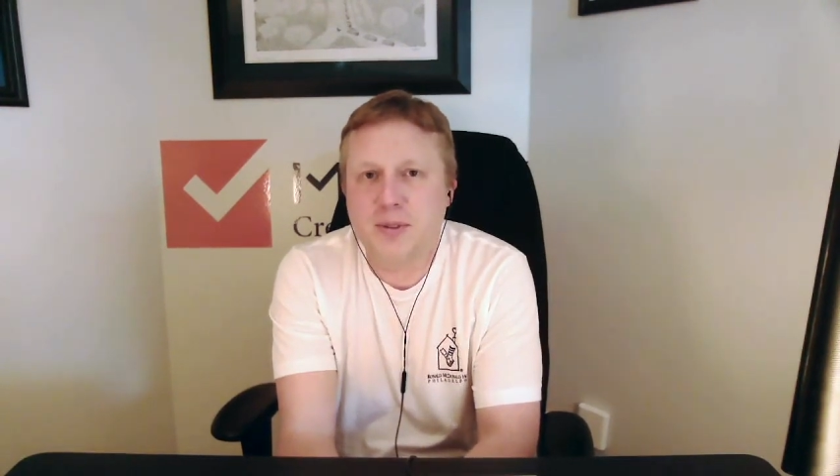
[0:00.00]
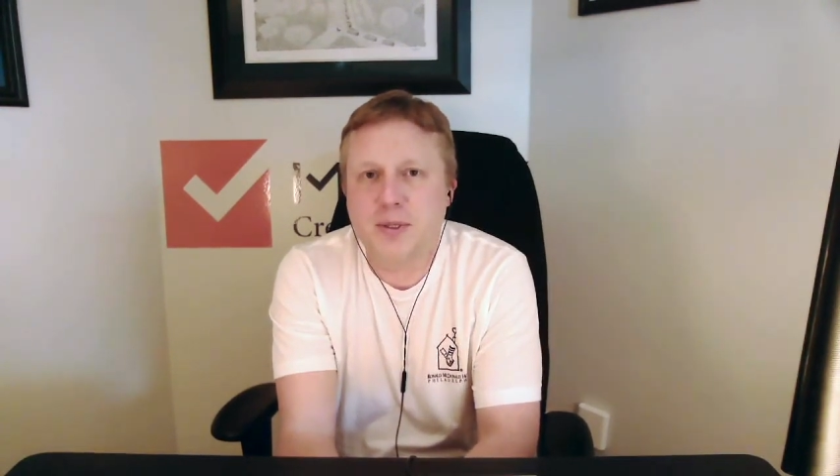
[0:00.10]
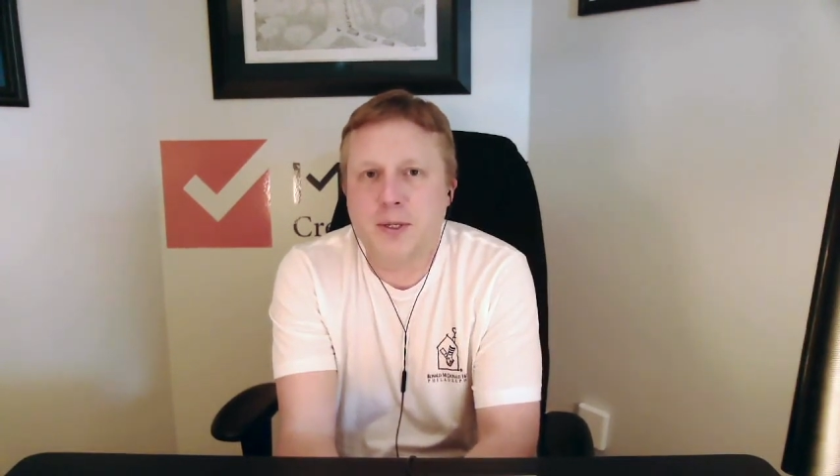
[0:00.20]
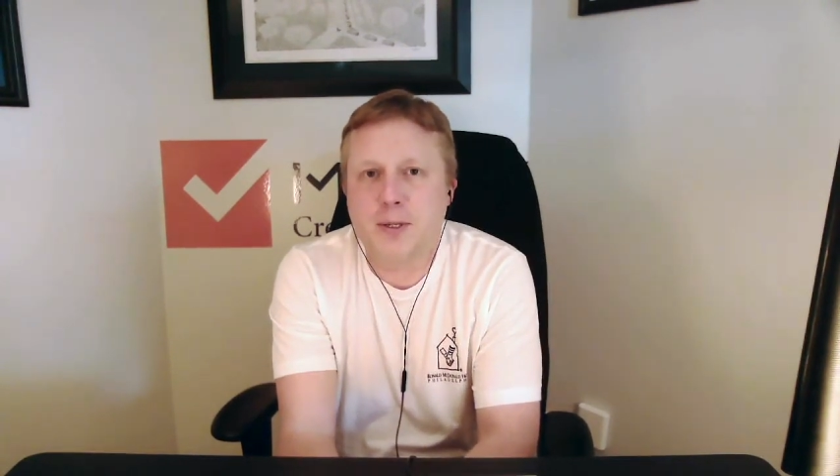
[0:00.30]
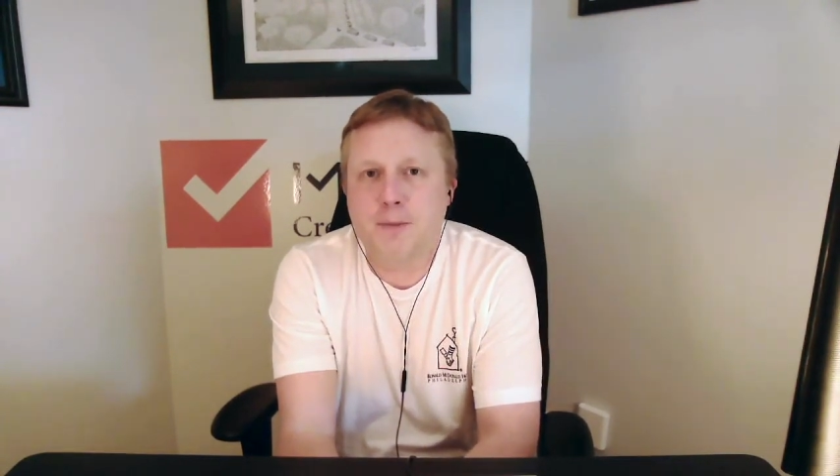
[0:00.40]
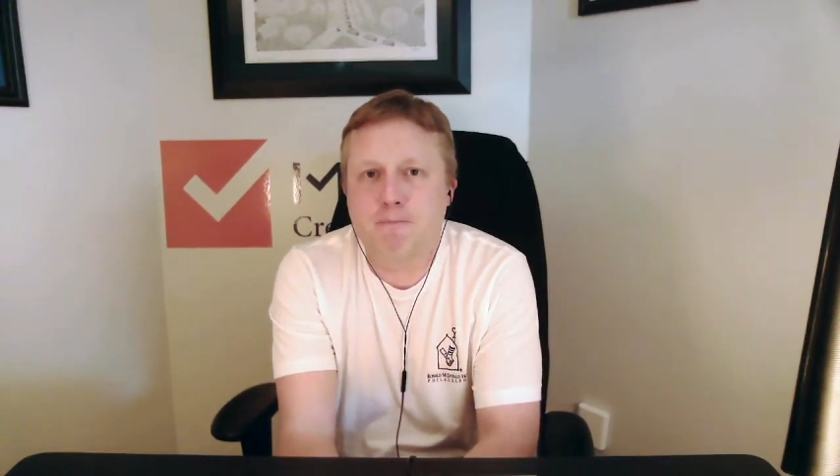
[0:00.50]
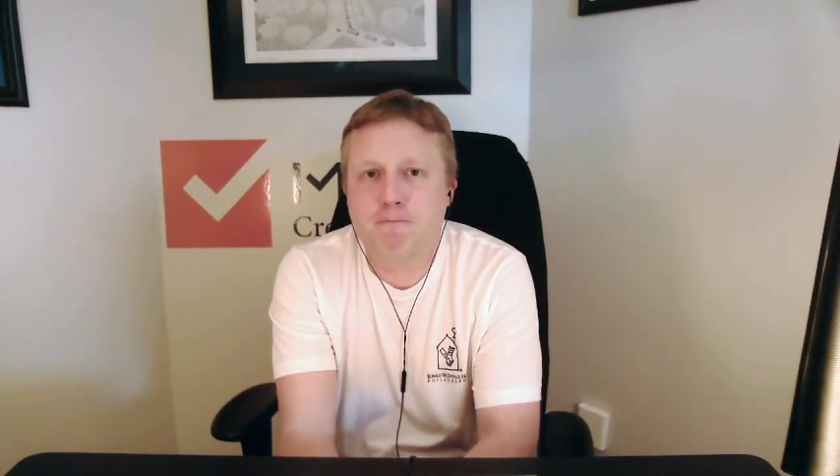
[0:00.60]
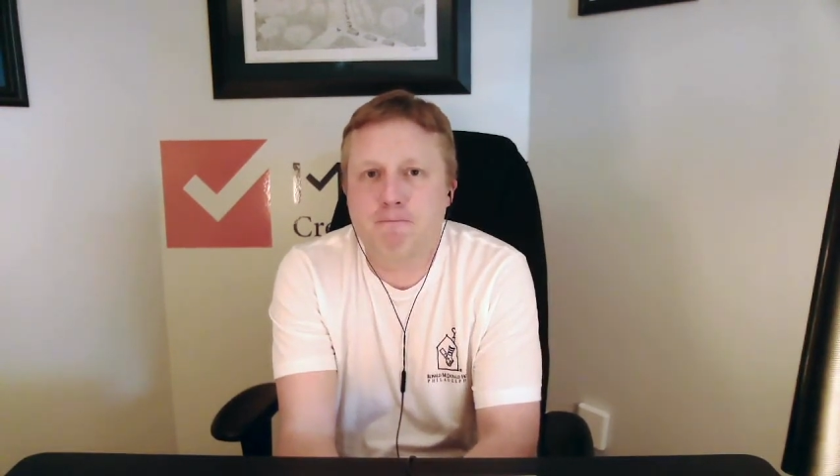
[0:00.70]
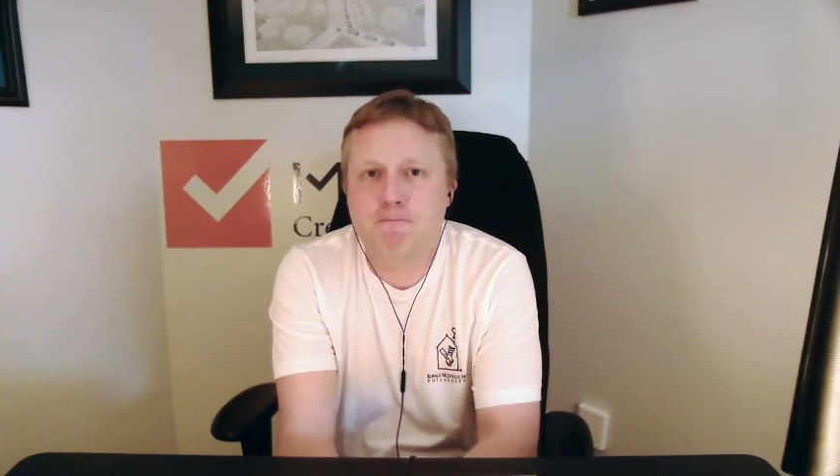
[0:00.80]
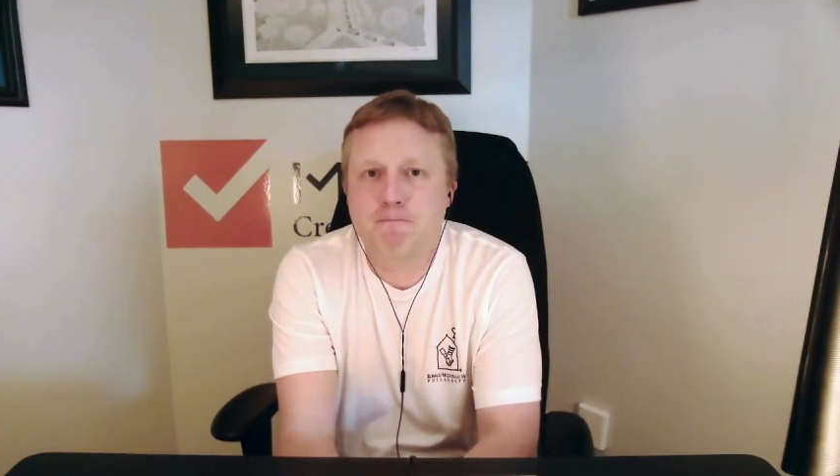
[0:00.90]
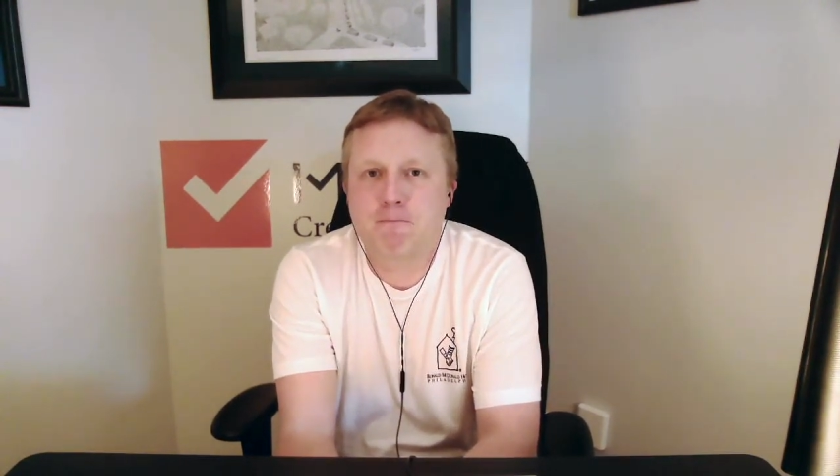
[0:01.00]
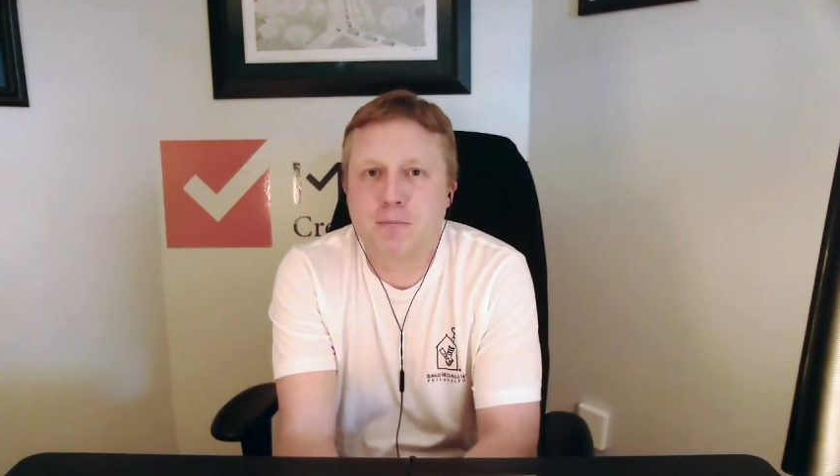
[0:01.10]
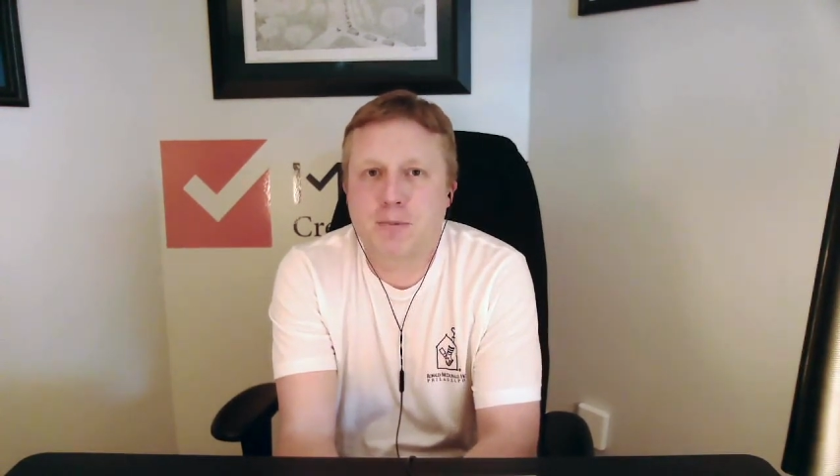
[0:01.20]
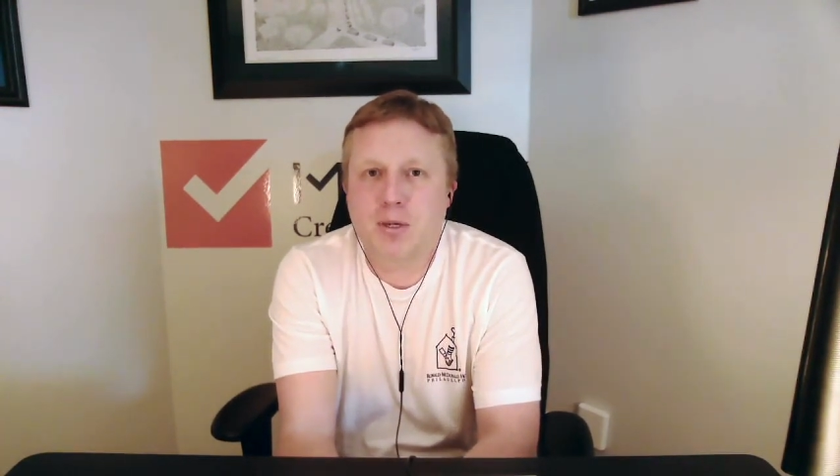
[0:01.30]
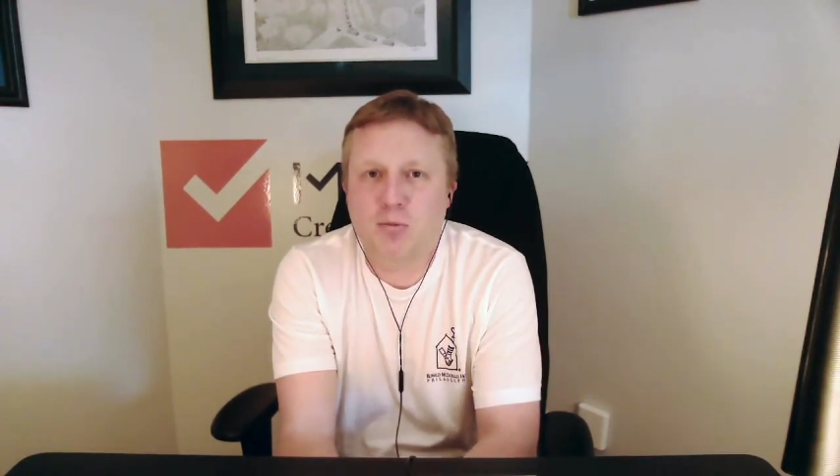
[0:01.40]

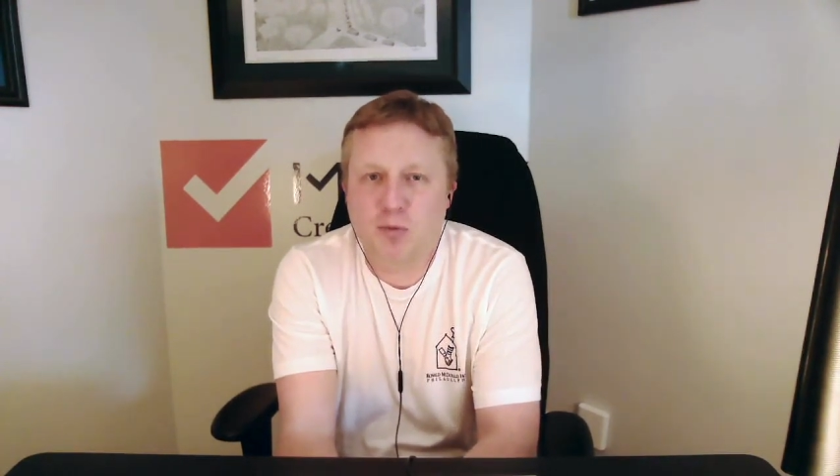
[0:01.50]
and